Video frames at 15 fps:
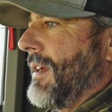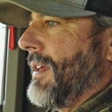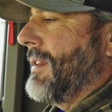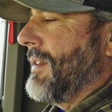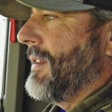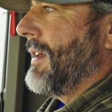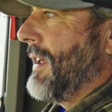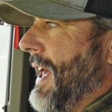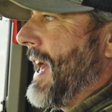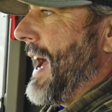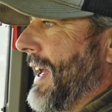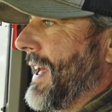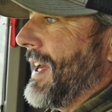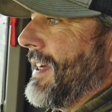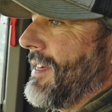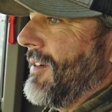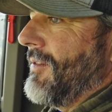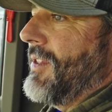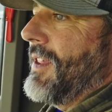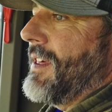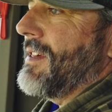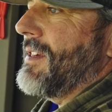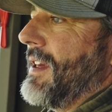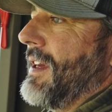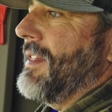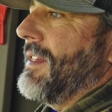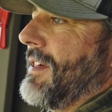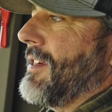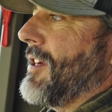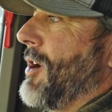And I guess if
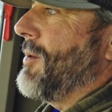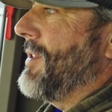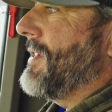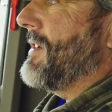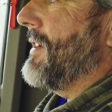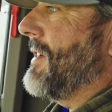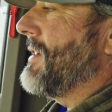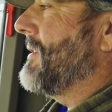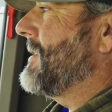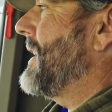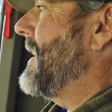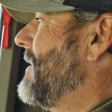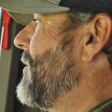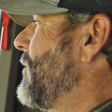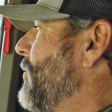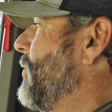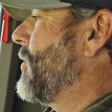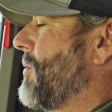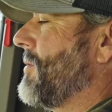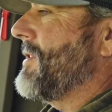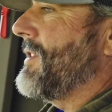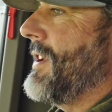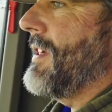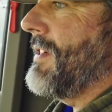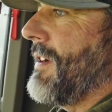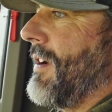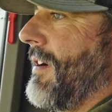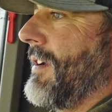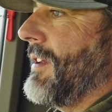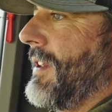this coming season stays as warm as it is
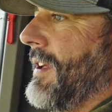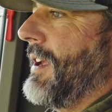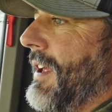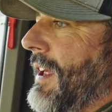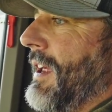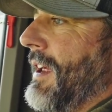currently,